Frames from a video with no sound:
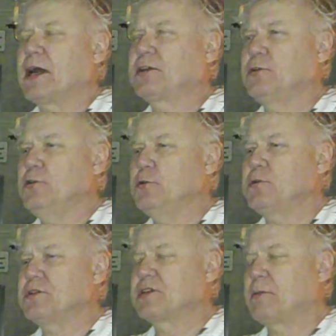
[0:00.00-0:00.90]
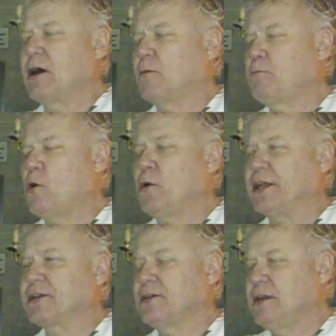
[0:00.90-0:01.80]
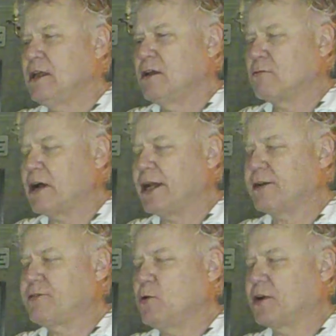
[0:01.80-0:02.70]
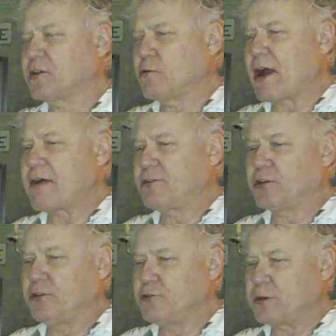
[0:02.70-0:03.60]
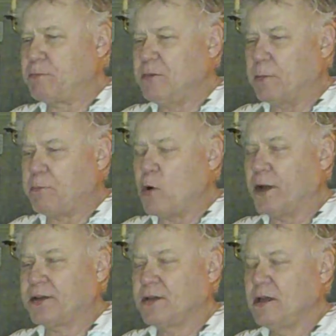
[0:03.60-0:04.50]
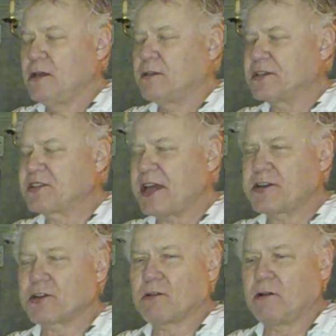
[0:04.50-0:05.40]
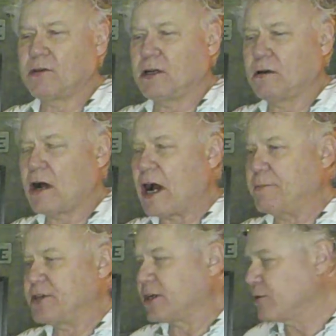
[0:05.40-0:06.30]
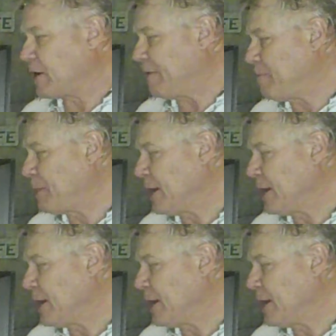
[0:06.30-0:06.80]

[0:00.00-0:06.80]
Newton's about point, right? If you want the gravity, you can use the point, the center of an object, right?